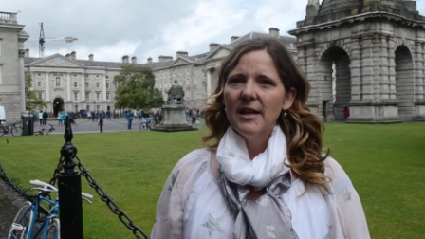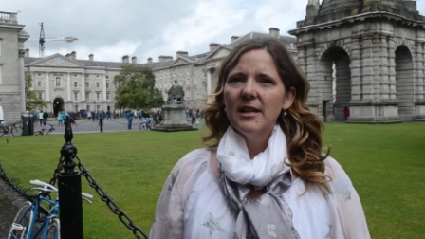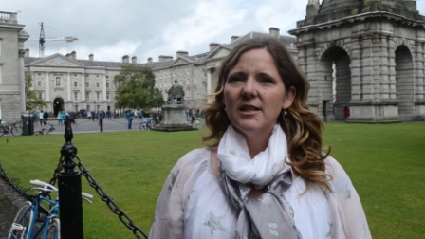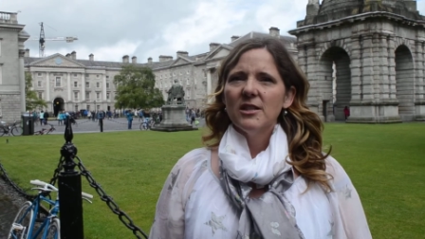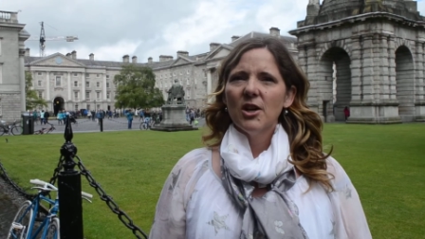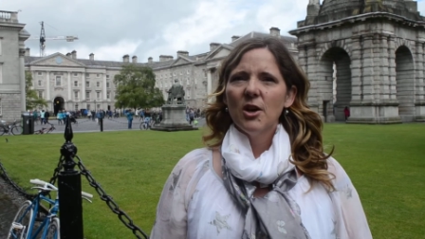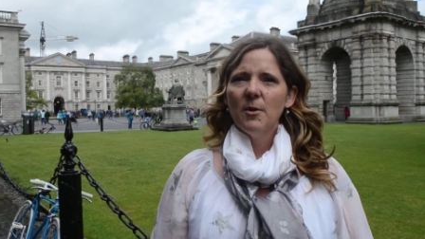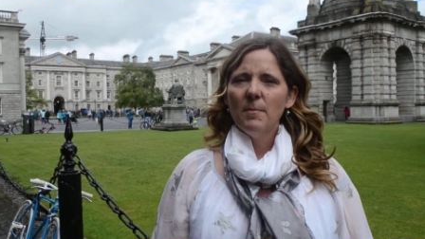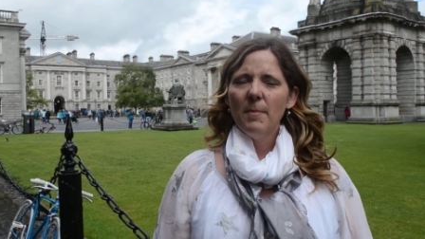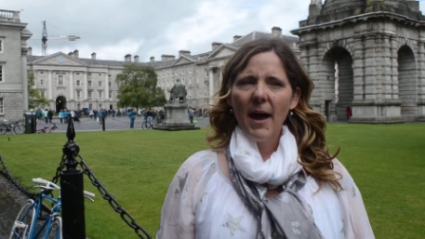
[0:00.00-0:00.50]
to
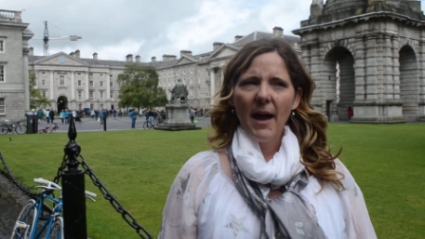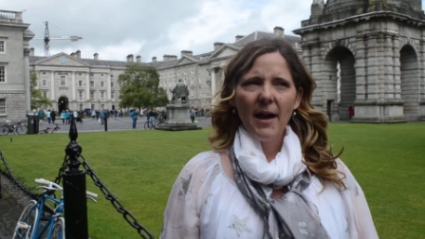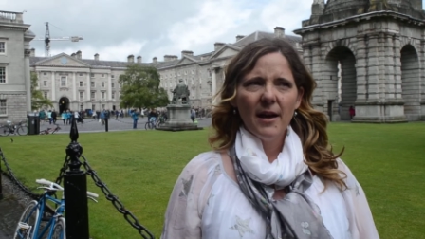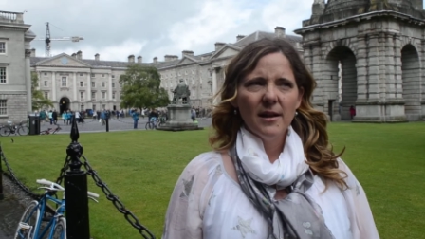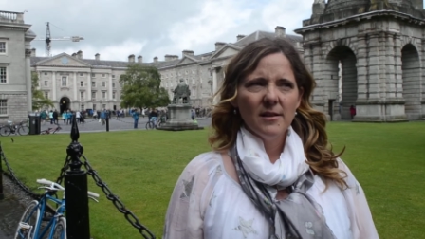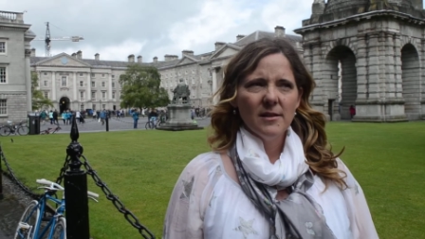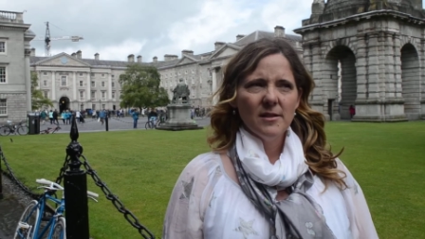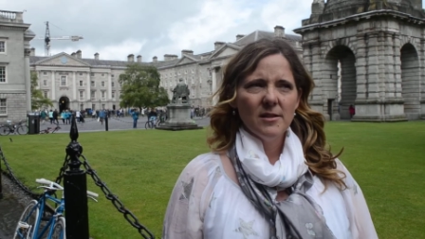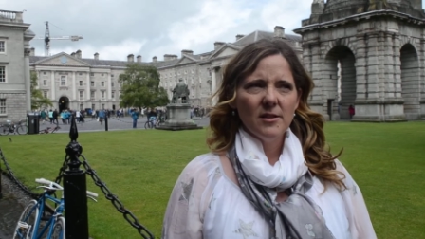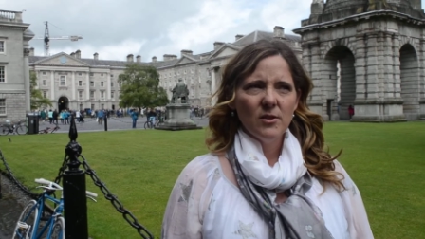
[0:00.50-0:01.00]
come back
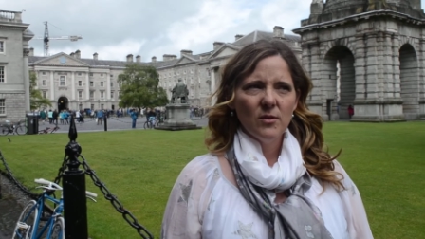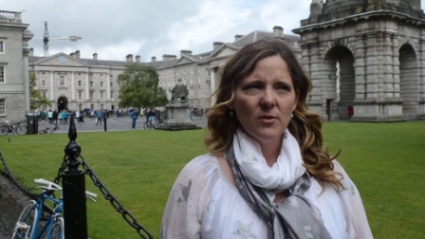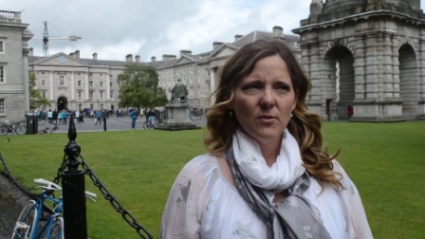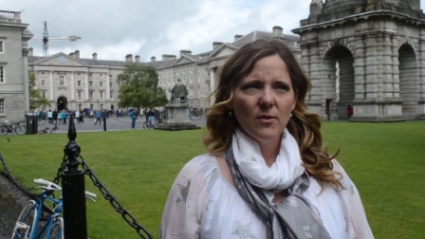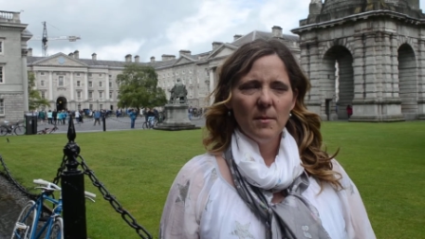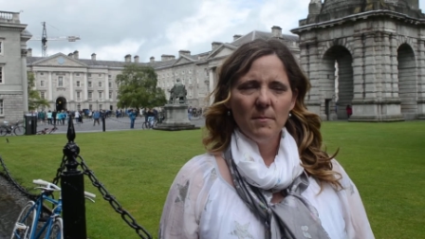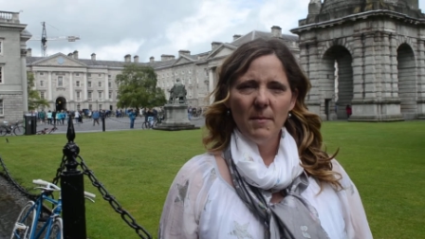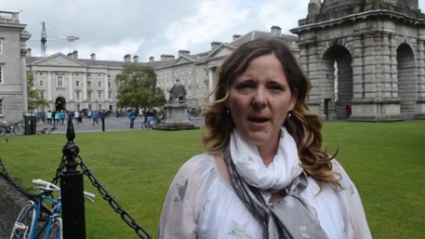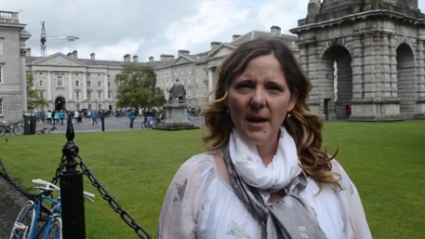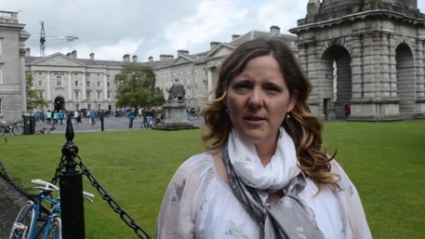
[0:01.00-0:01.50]
and do
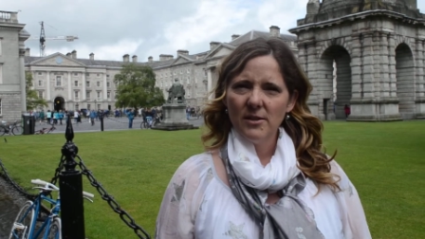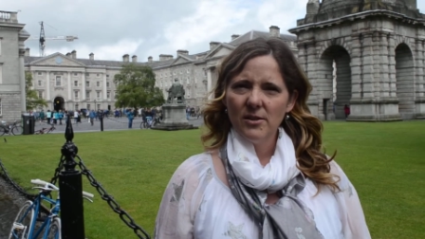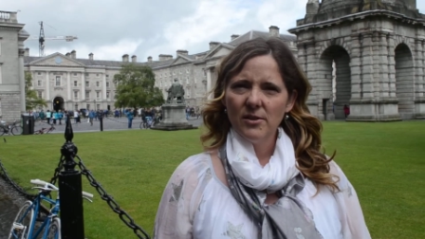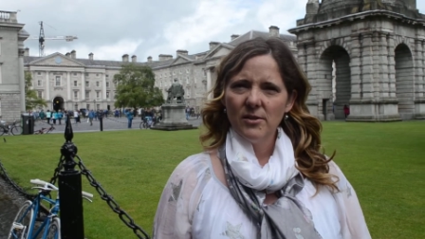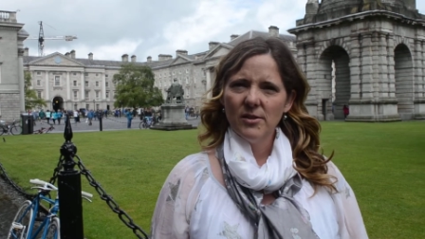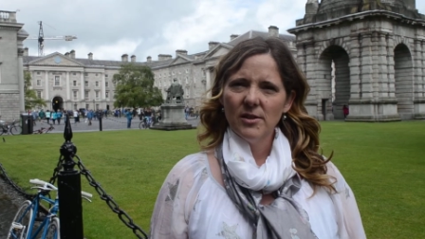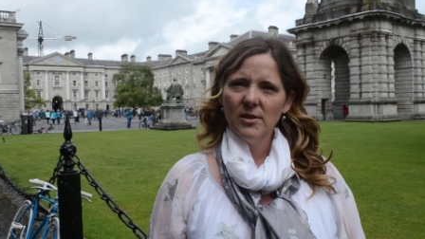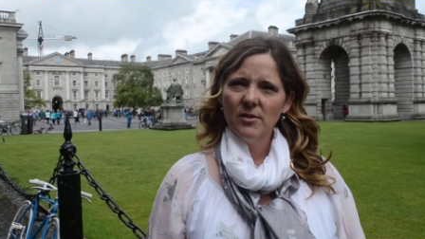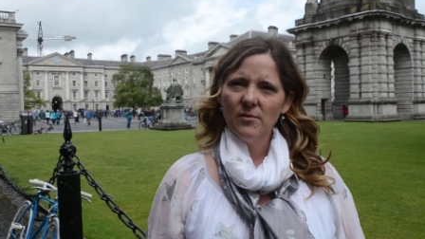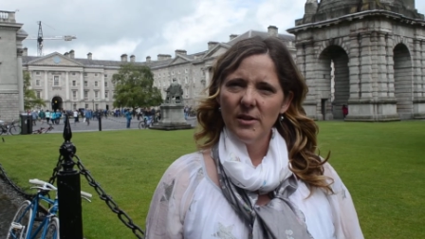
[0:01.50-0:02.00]
a
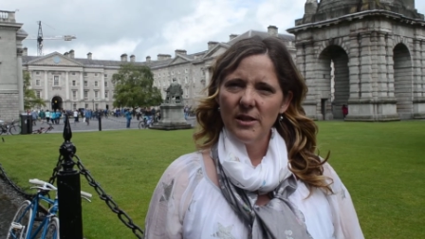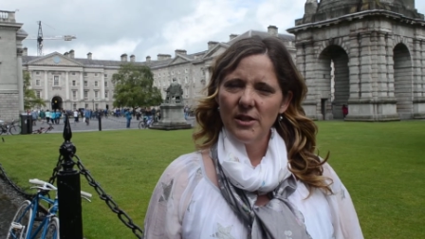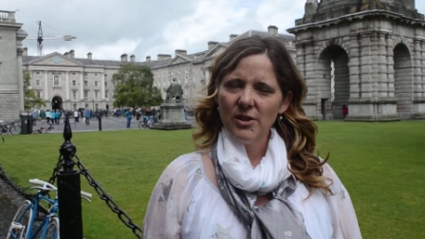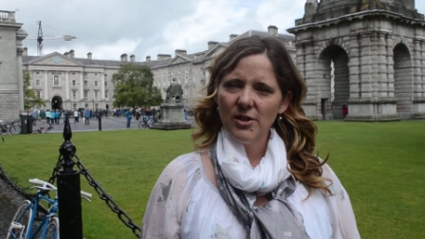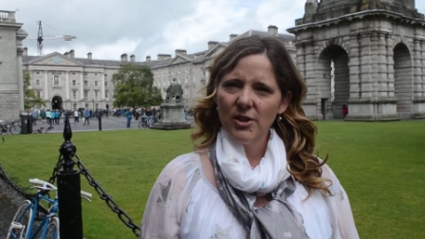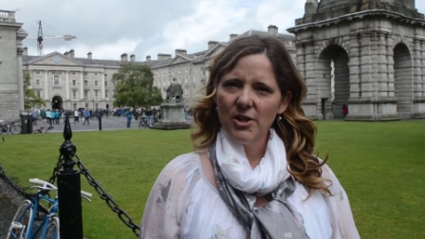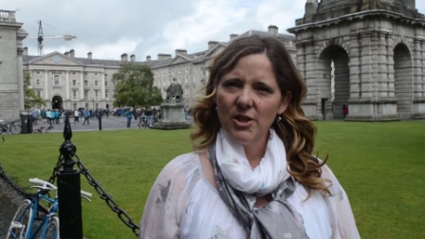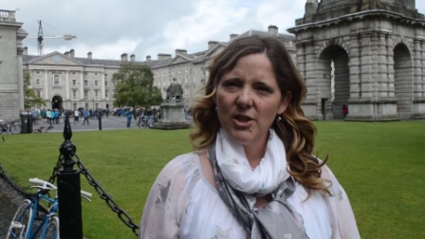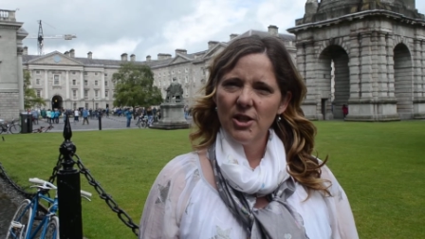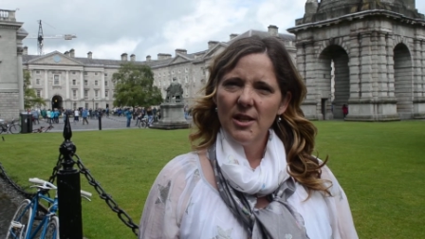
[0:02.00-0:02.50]
Master's in
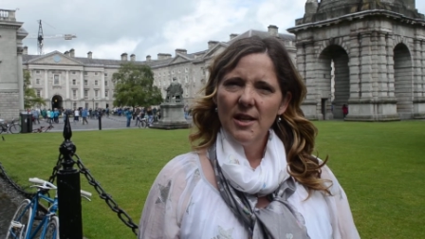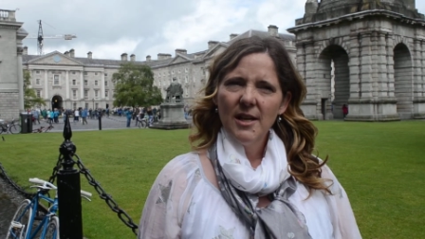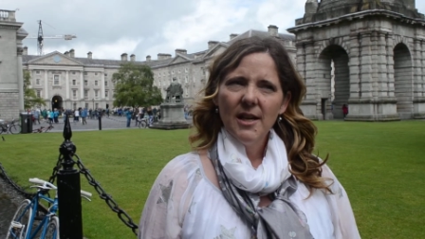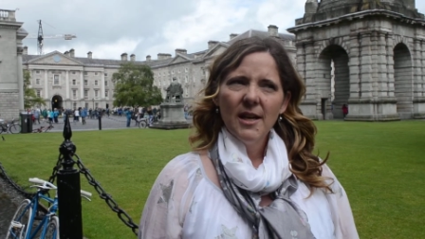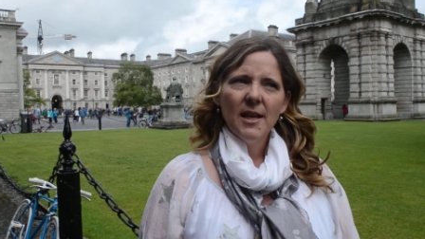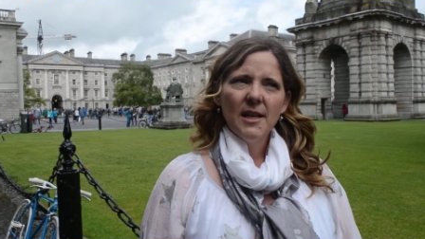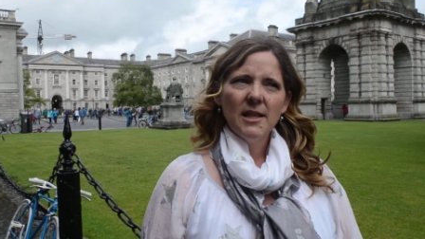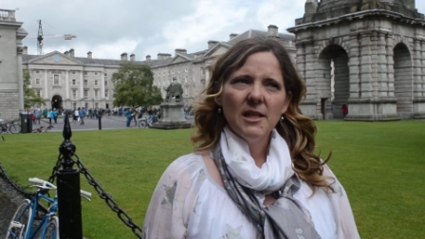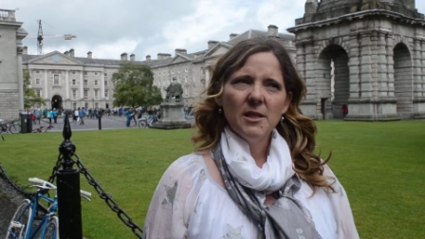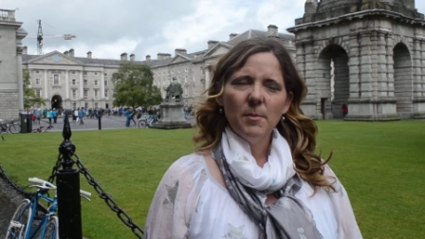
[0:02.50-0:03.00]
Research
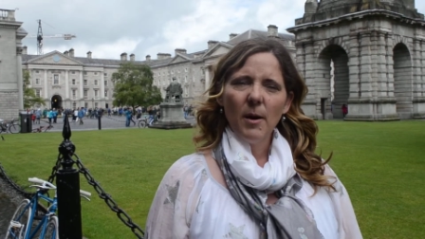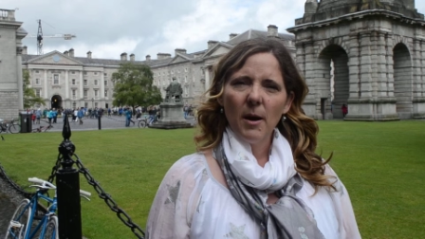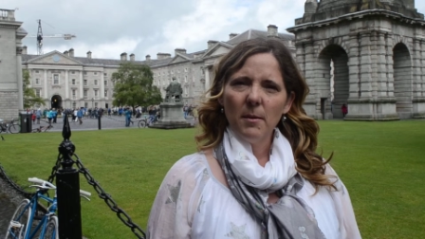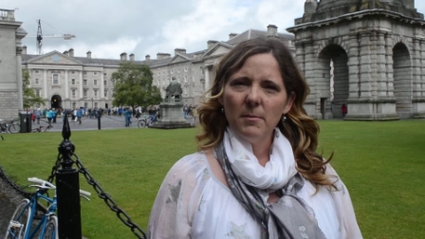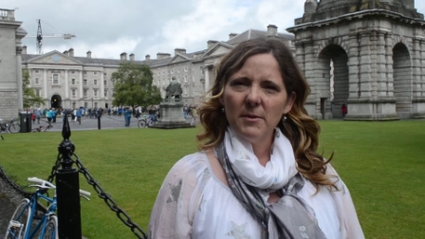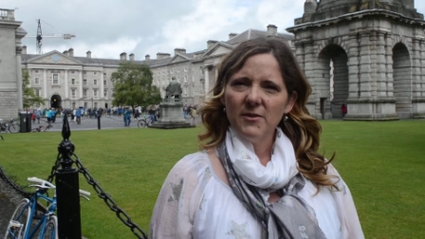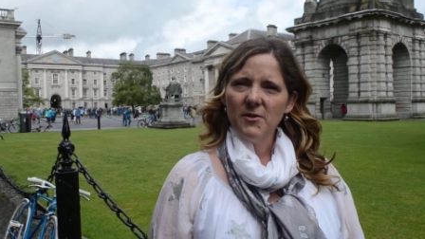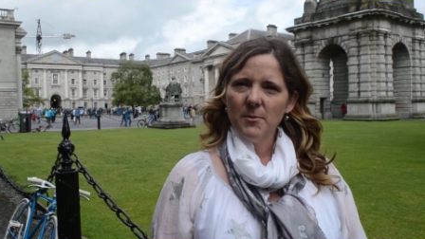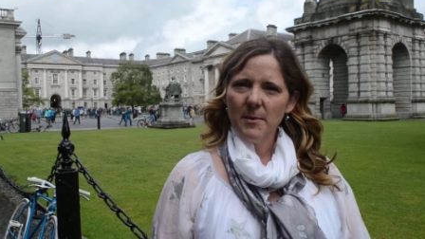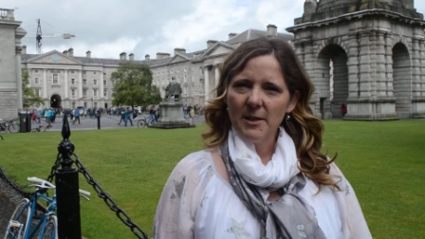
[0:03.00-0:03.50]
in the
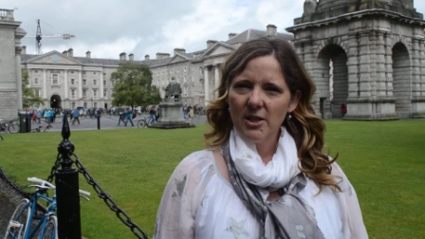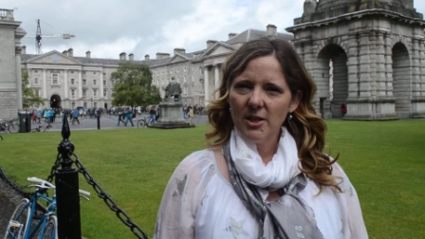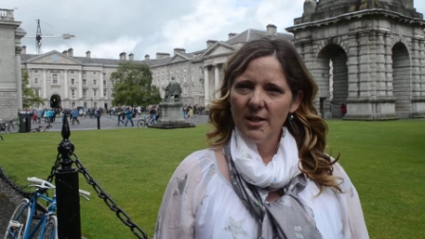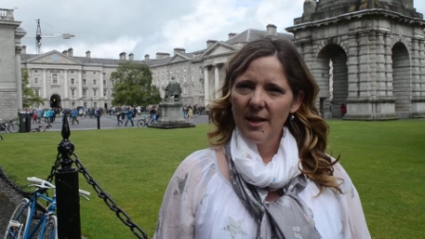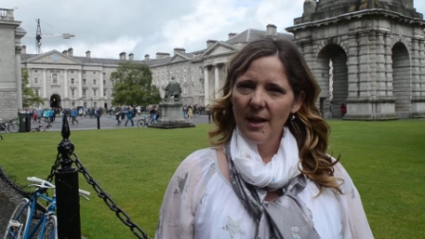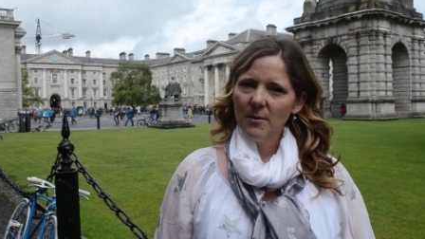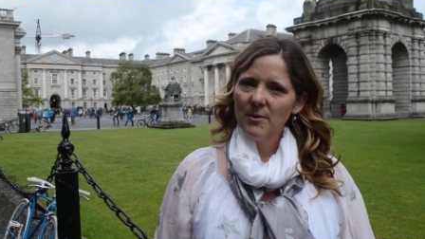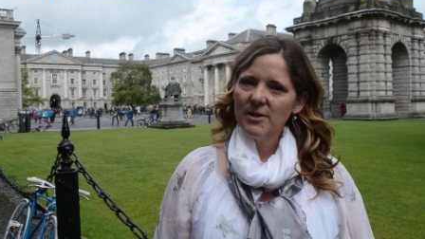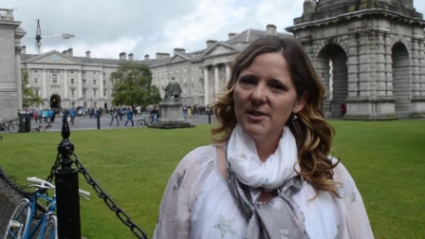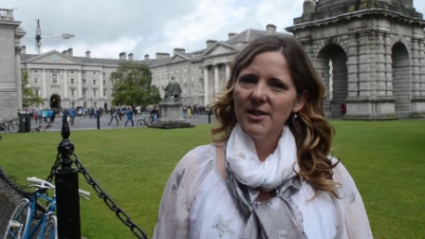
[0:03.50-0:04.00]
Department of Speech and
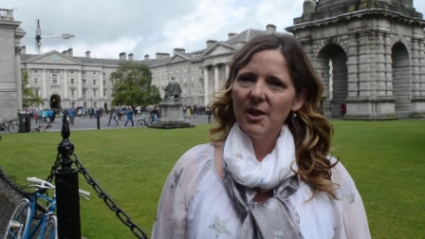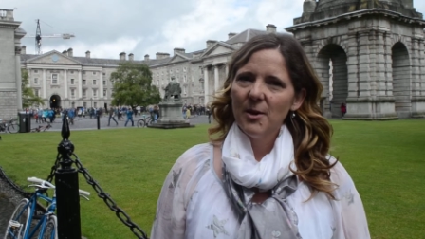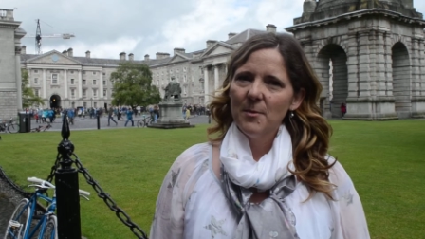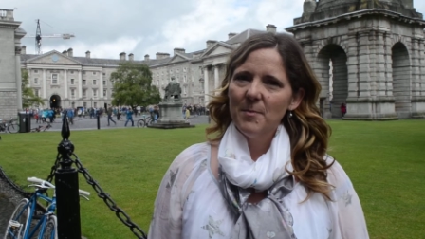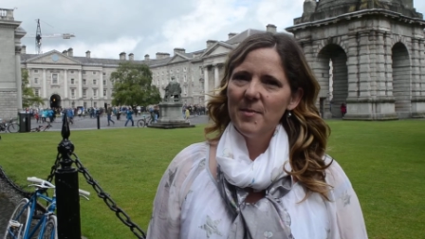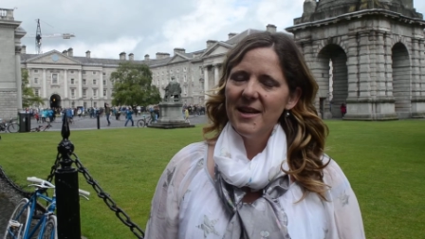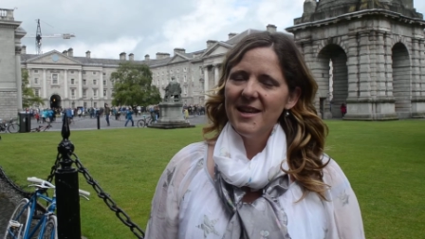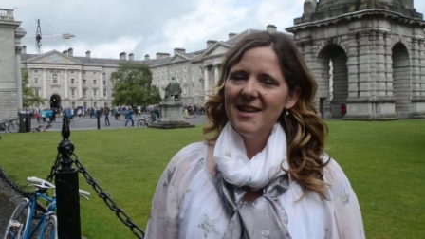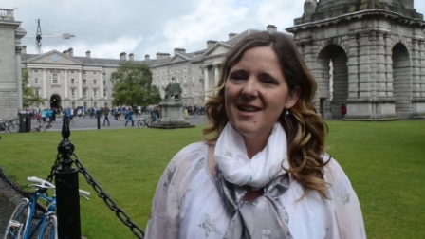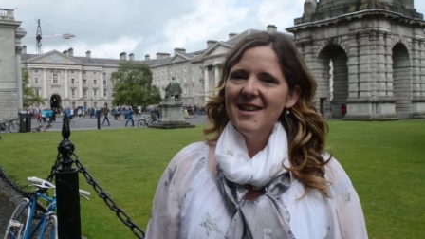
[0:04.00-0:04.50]
Language
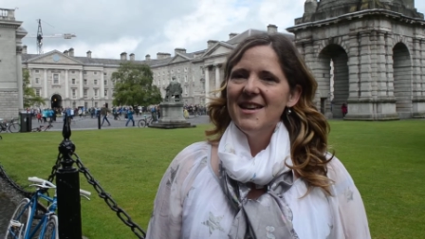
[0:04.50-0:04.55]
Therapy.